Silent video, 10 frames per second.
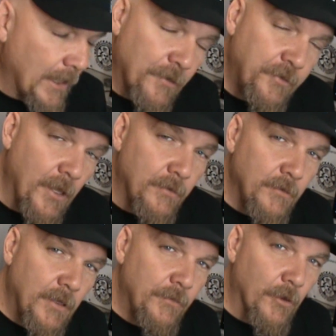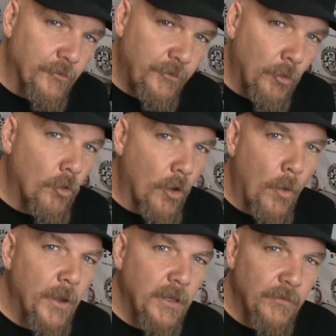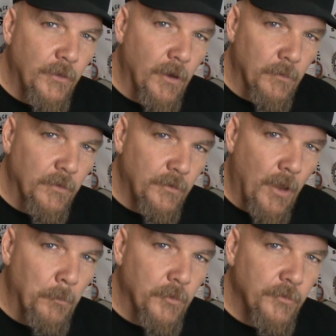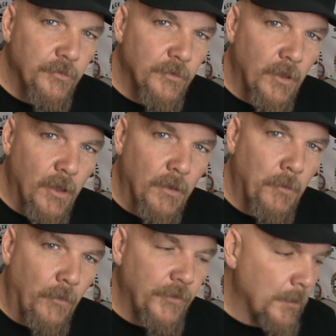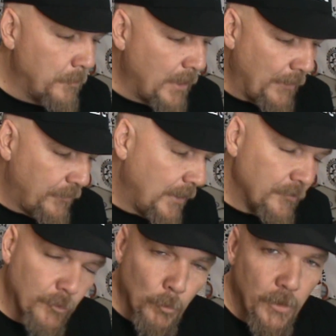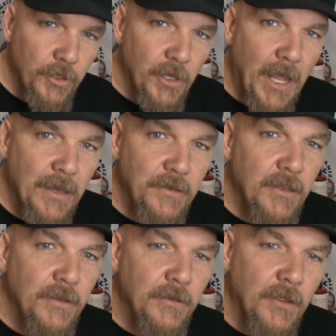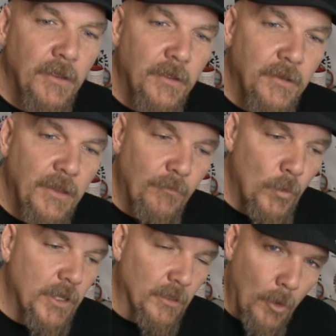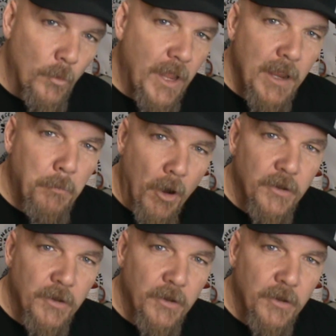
like I said, they're still growing in their numbers on there, but I think it's a really good idea if we can locate